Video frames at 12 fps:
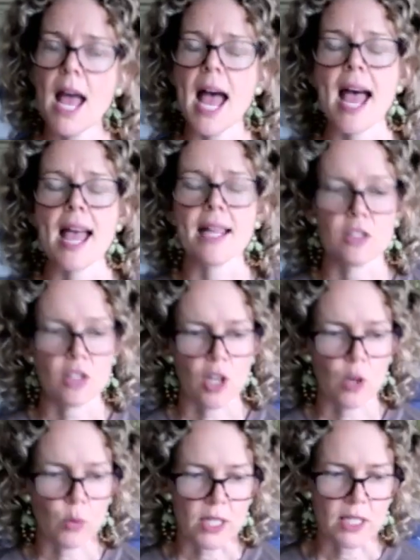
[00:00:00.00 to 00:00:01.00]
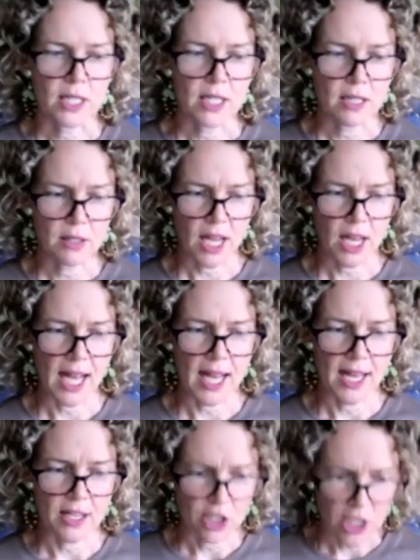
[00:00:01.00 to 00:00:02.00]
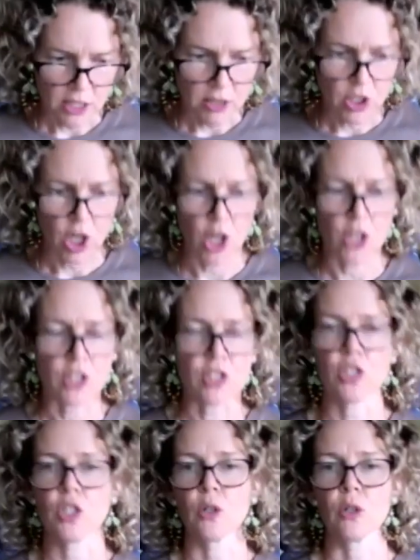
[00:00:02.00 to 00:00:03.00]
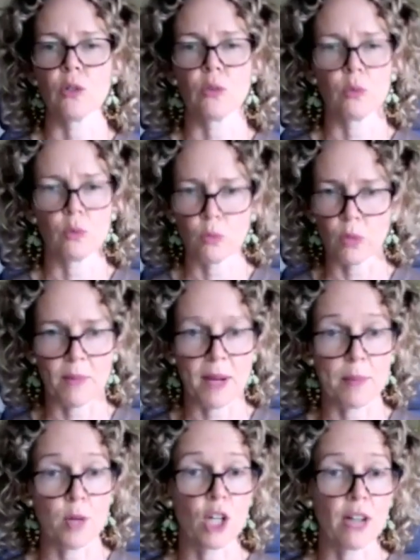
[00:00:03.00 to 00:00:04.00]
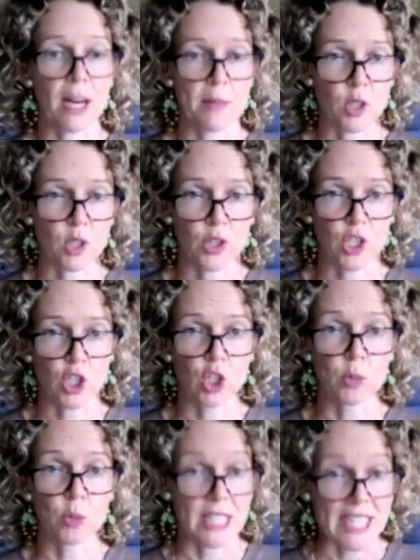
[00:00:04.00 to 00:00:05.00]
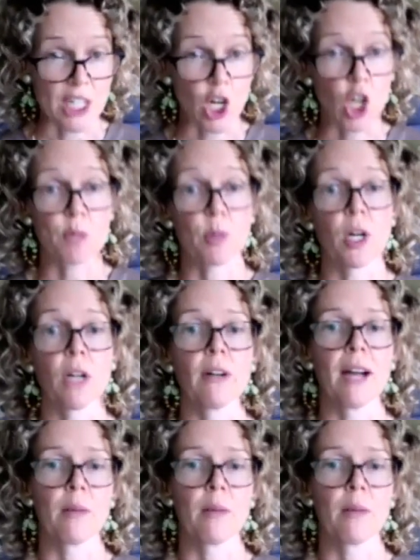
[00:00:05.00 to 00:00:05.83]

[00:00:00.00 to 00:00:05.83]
And so she chose to do one of my programs called the Doable Detox program,